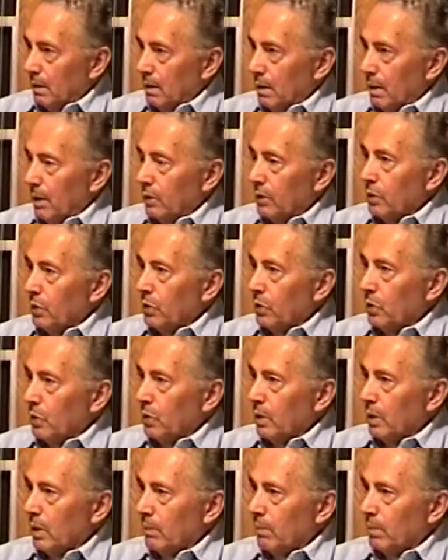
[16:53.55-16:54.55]
into
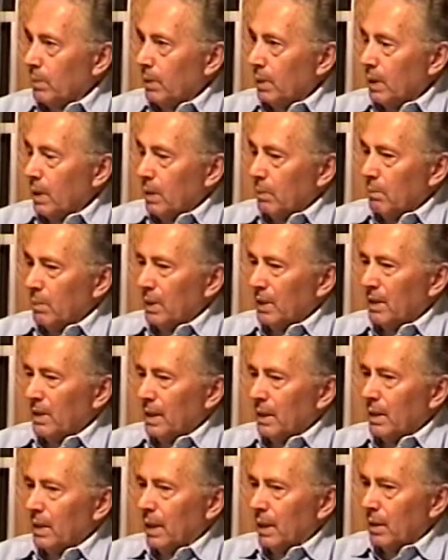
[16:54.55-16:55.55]
Europe. But
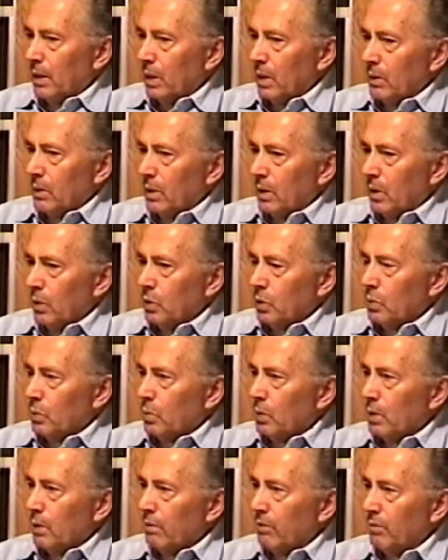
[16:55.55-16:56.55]
those
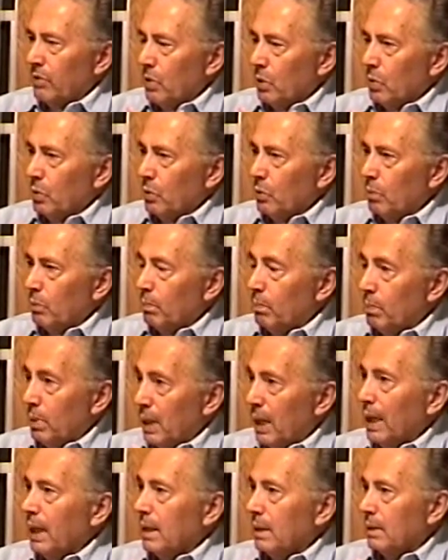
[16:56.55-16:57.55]
were a few
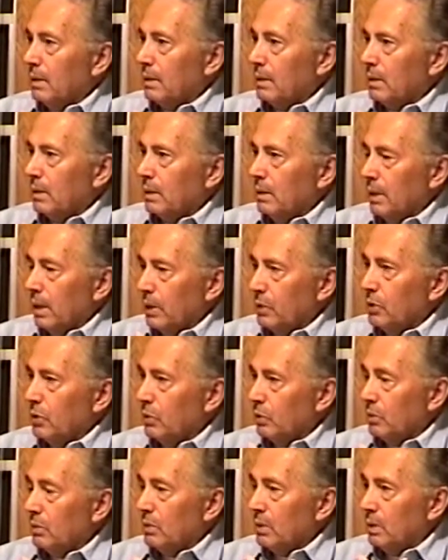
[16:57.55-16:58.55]
planes. They'd
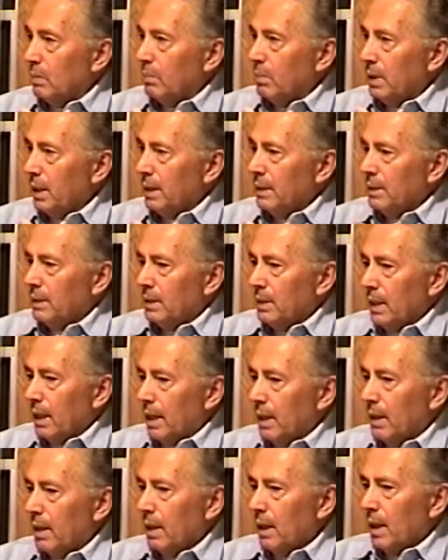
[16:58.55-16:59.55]
shoot planes
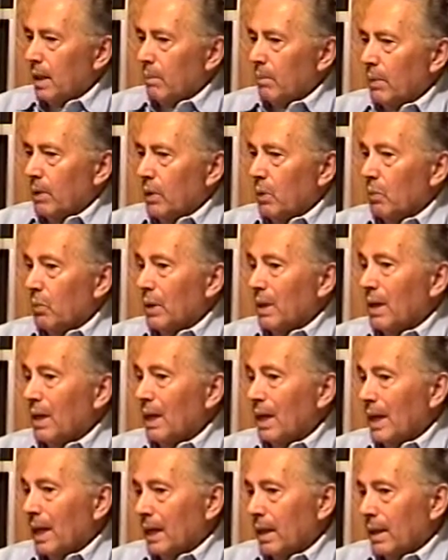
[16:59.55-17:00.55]
down. But it wasn't
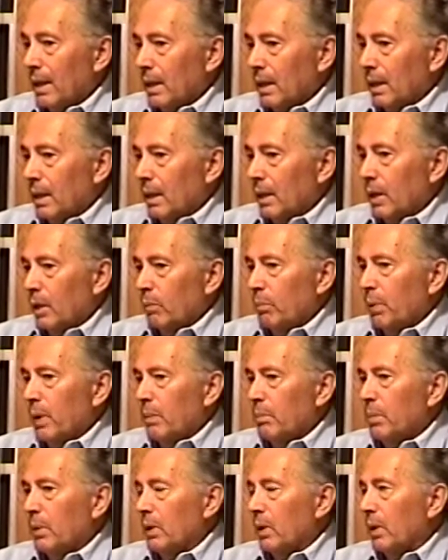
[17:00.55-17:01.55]
like the
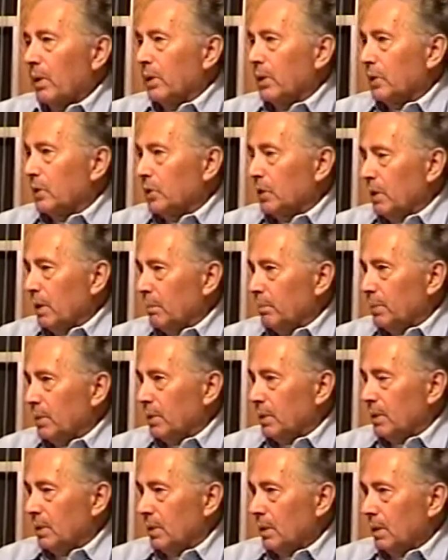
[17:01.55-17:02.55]
people on the
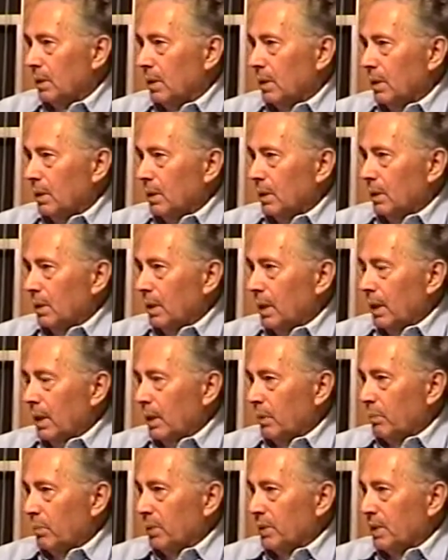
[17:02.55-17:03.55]
ships in
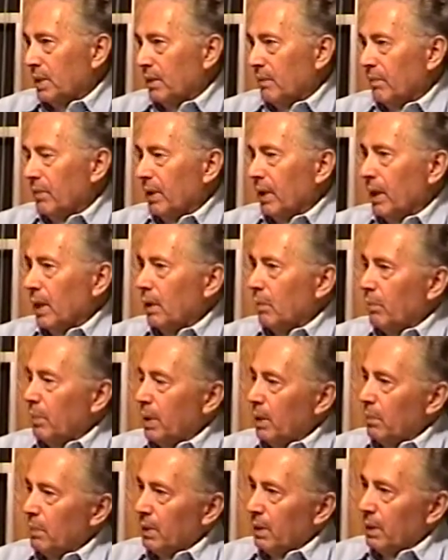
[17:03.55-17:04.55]
the Pacific and the
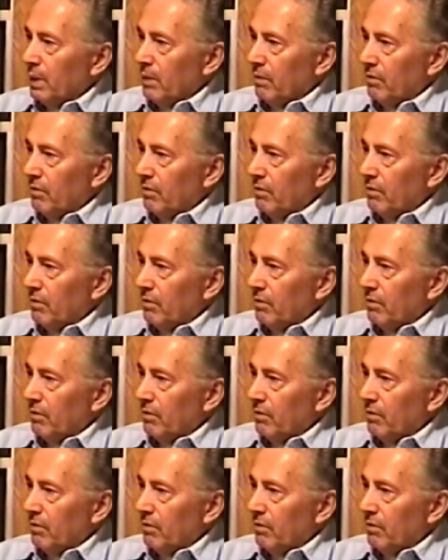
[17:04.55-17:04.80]
people in the